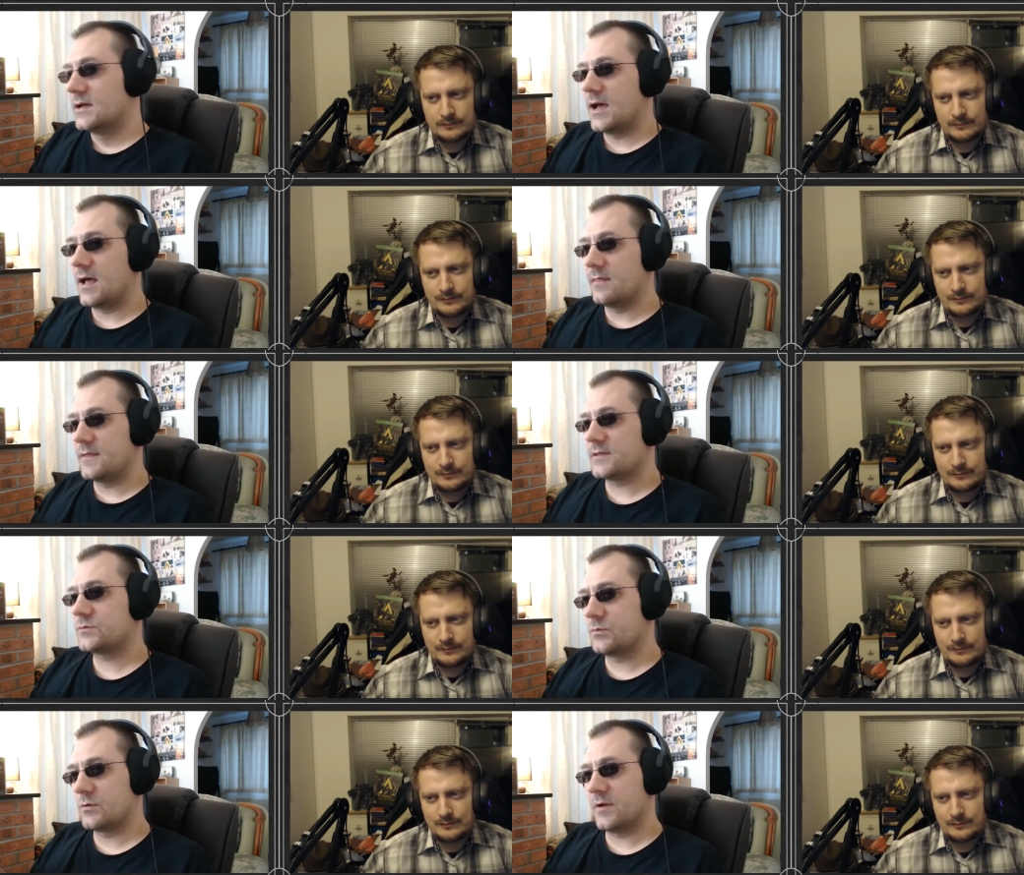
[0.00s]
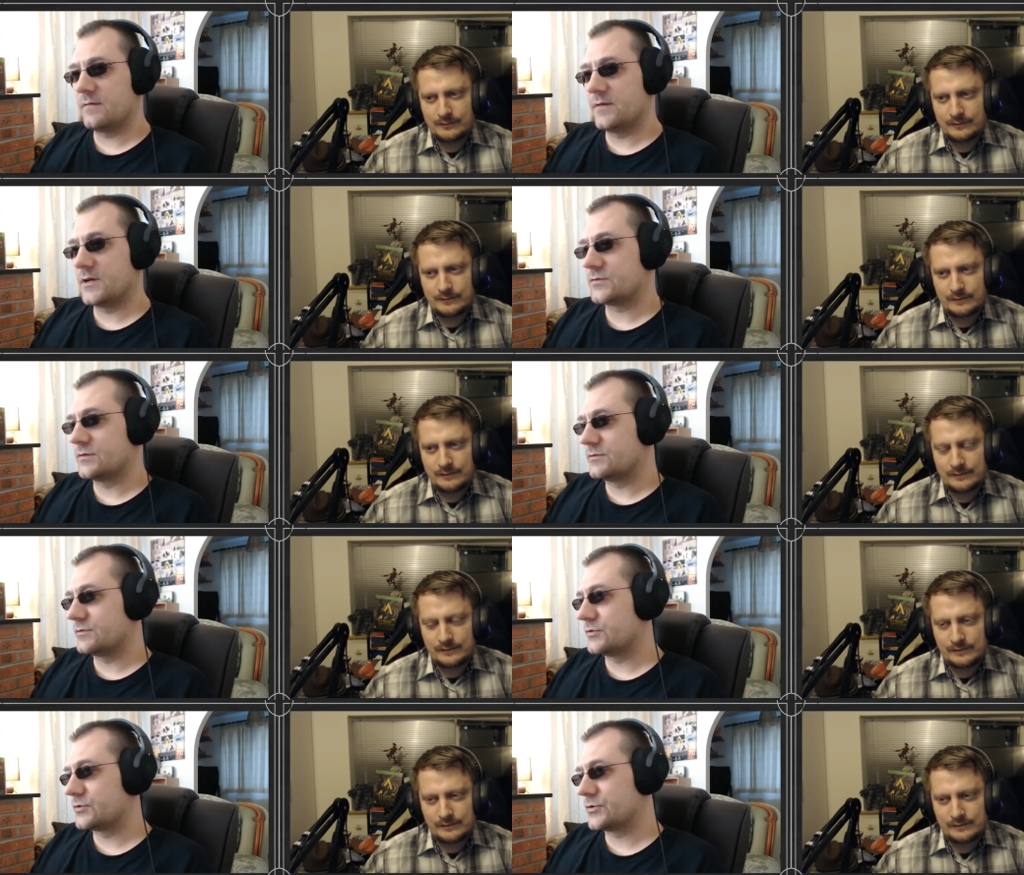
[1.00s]
Speaker 1: And this was one of my first
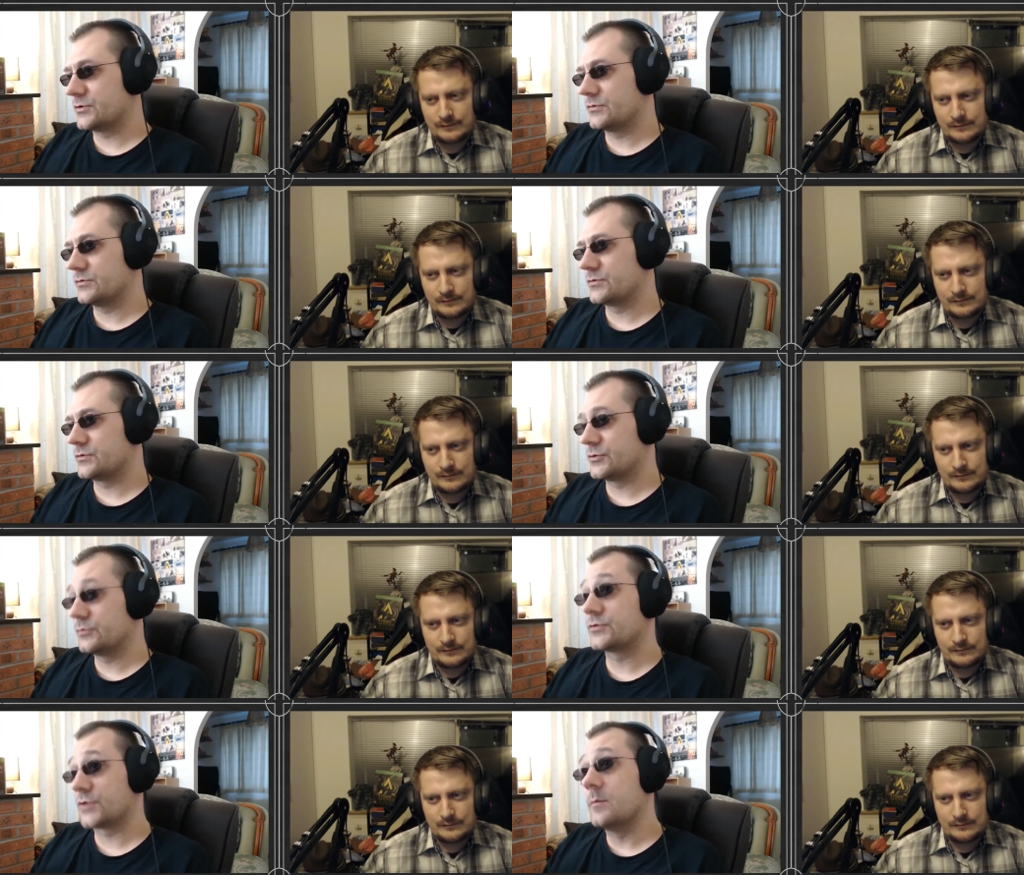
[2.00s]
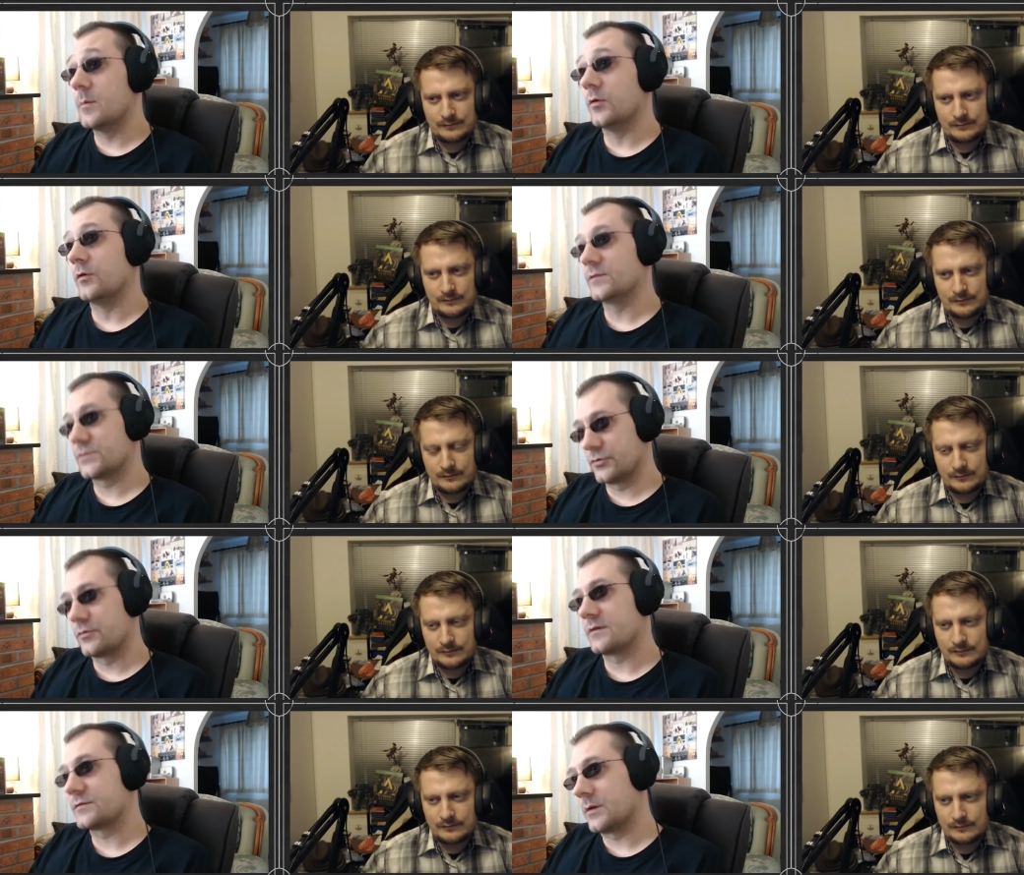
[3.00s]
introductions to Sobibor and the story
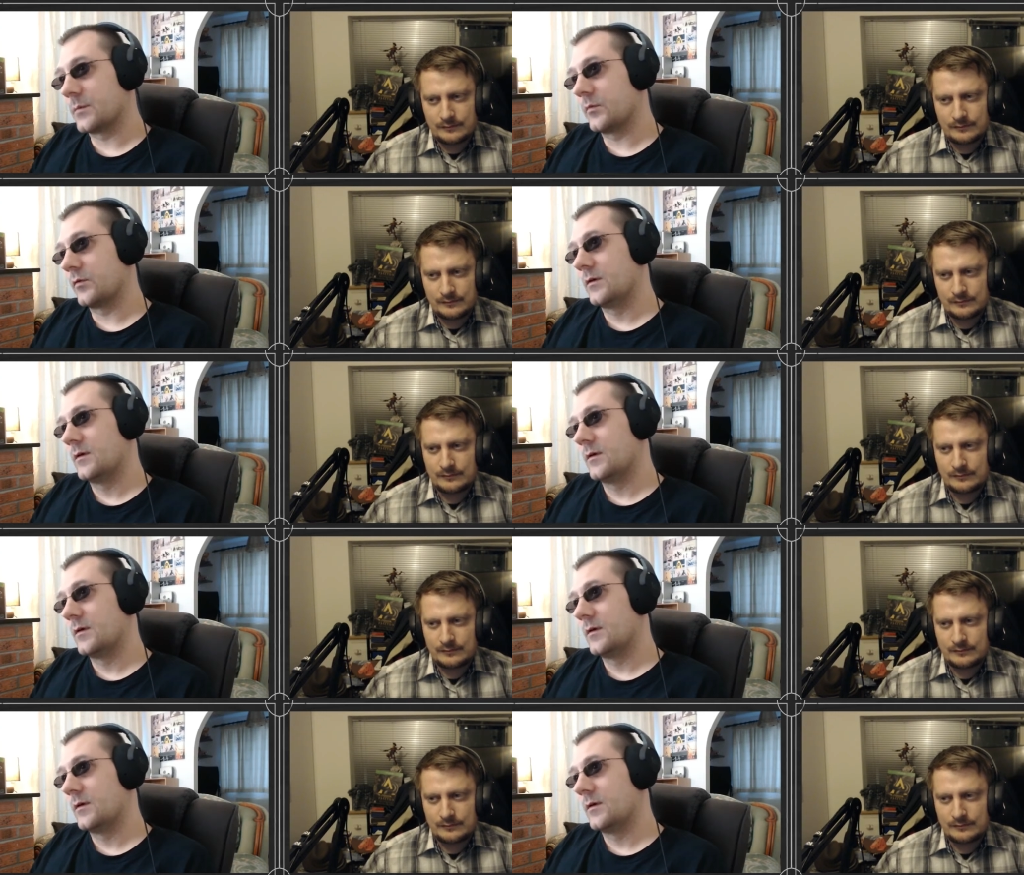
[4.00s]
of Sobibor.